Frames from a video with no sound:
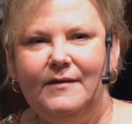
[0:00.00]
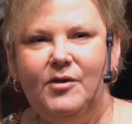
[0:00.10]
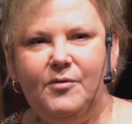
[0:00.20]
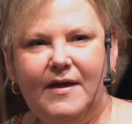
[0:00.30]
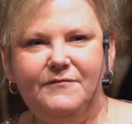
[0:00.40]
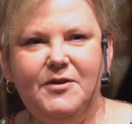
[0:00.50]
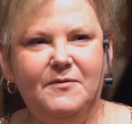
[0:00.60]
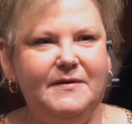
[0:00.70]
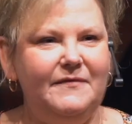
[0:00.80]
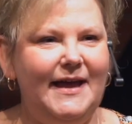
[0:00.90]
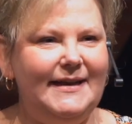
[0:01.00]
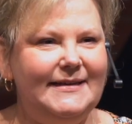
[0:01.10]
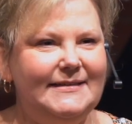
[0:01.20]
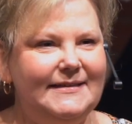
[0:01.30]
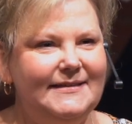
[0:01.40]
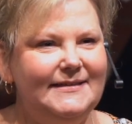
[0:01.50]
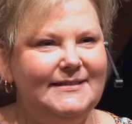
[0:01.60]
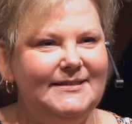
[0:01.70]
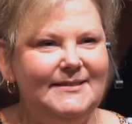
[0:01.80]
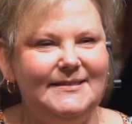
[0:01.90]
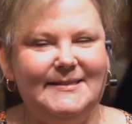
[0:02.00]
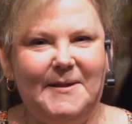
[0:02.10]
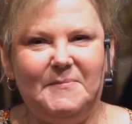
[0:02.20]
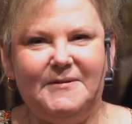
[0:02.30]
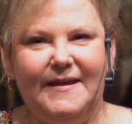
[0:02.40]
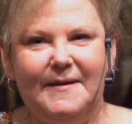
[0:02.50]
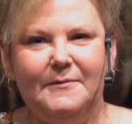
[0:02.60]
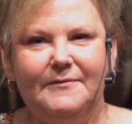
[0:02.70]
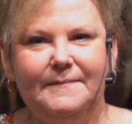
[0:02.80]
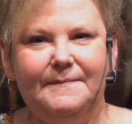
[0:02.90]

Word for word: Who have you invited to the supper table?